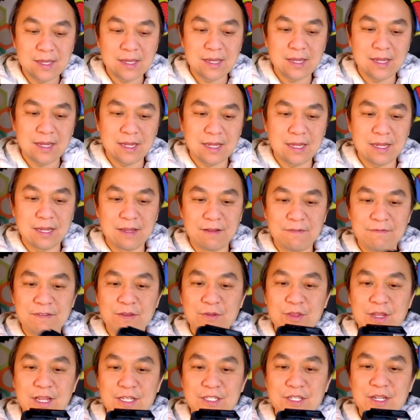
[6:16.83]
A few
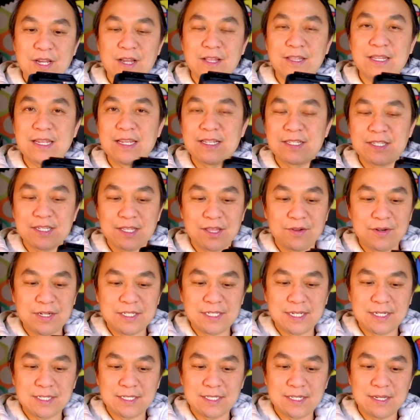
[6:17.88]
thoughts on the
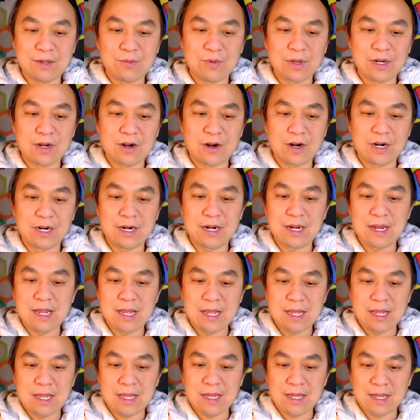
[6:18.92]
Insta360
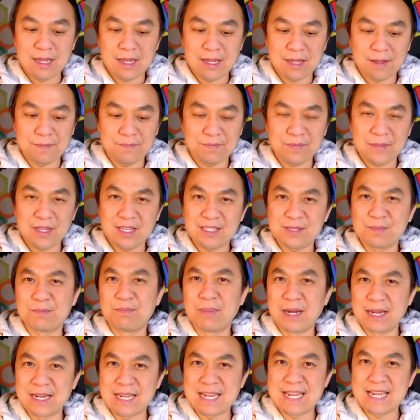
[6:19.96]
1R. It's
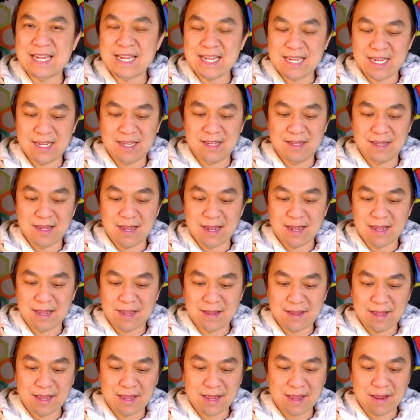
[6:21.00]
buggy.
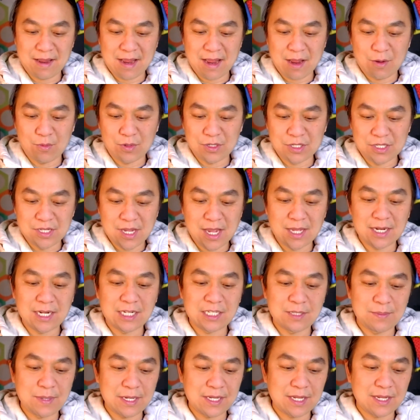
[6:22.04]
I was not
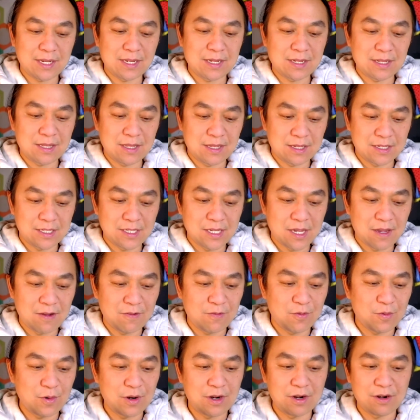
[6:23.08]
expecting the
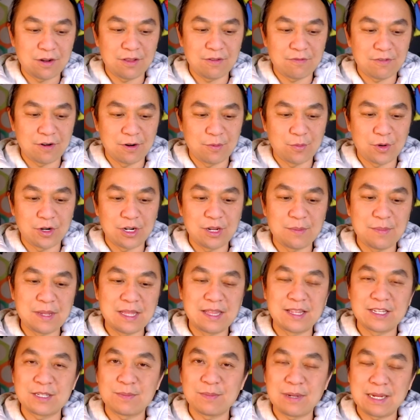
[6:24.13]
software and the firmware to be
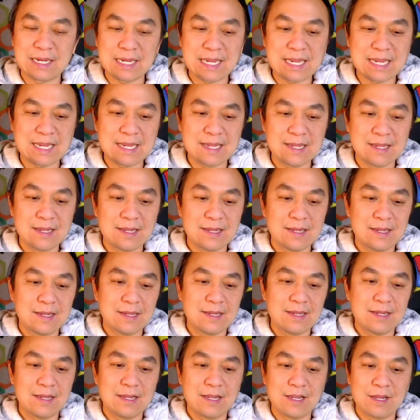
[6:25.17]
this buggy.
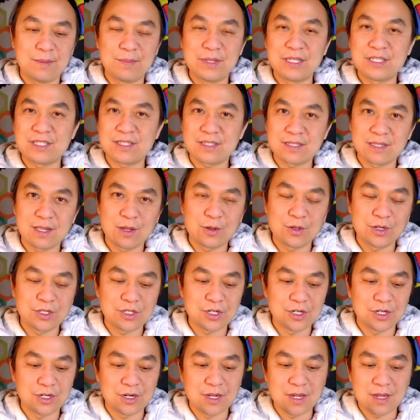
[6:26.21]
It's slow to
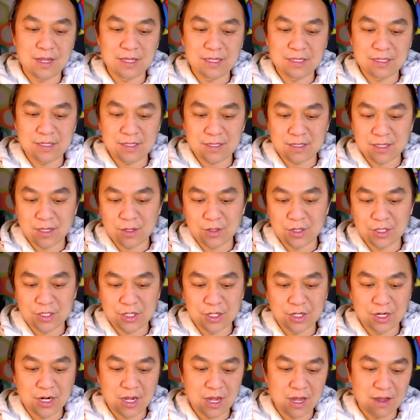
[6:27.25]
turn on, slow to
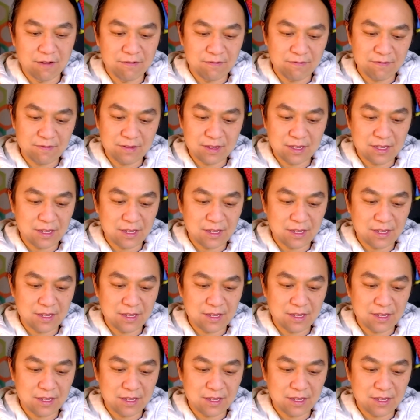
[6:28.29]
turn off.